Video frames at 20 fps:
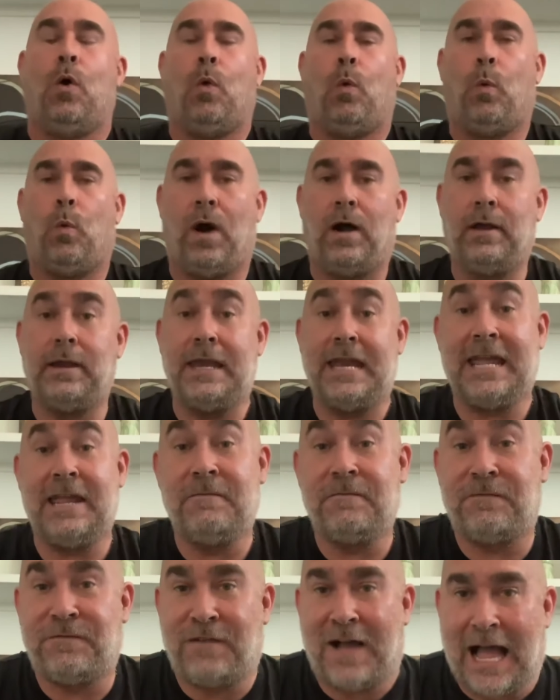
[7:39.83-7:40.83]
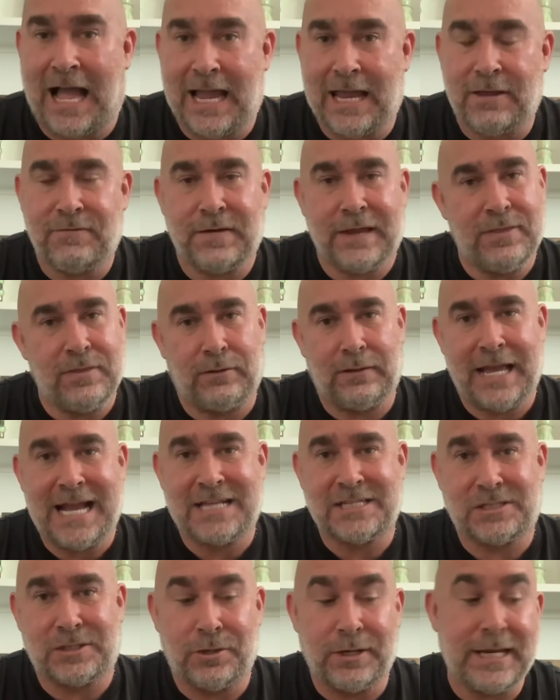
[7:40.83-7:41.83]
one in five in the
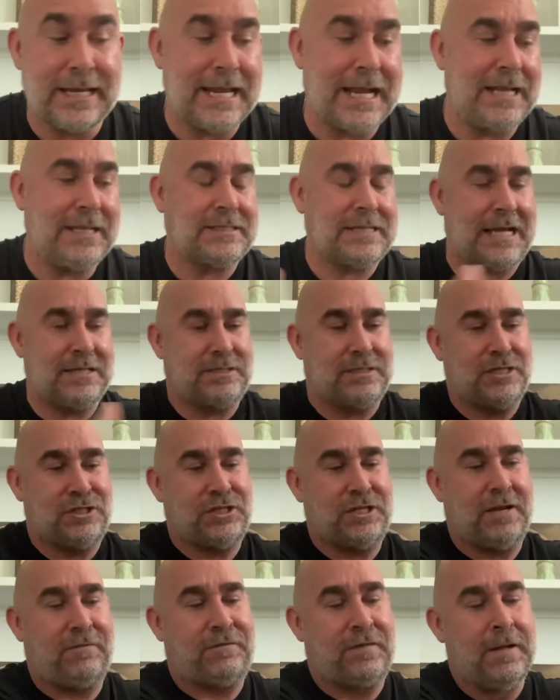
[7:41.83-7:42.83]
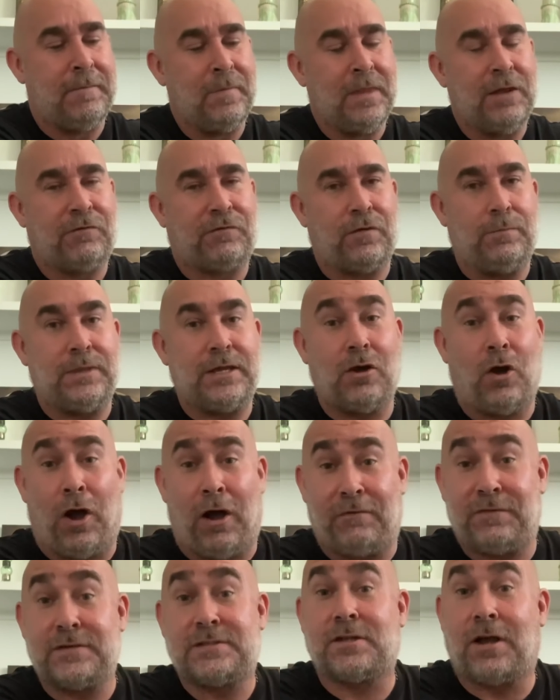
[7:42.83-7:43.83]
last thirty days as the shift from the
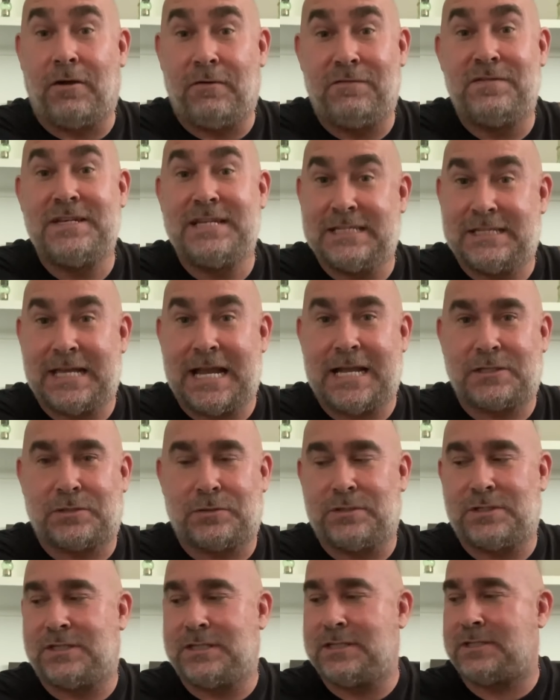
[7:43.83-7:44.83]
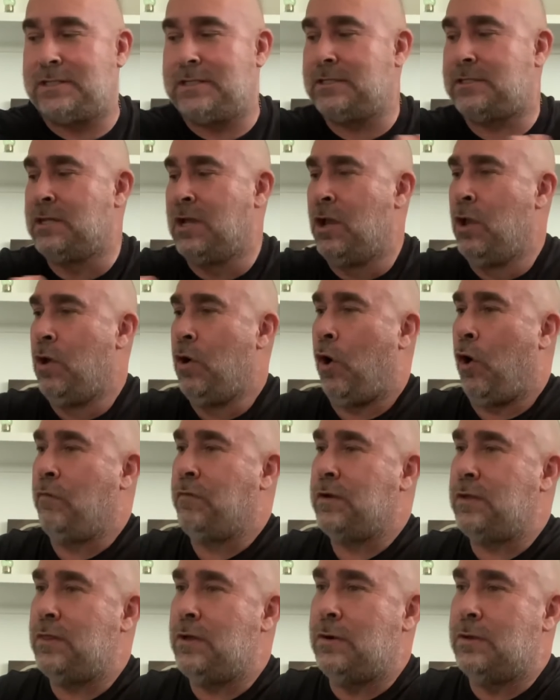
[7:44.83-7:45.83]
Office of Disaster Assistance over
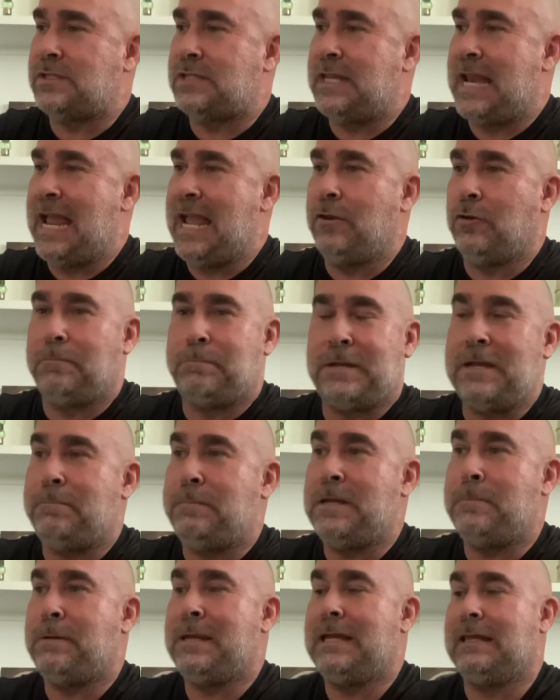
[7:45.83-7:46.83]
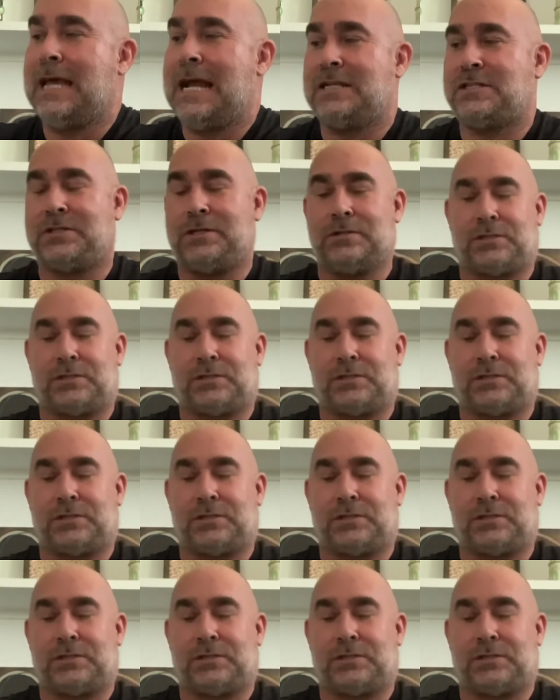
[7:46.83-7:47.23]
to those that handled P P P last year.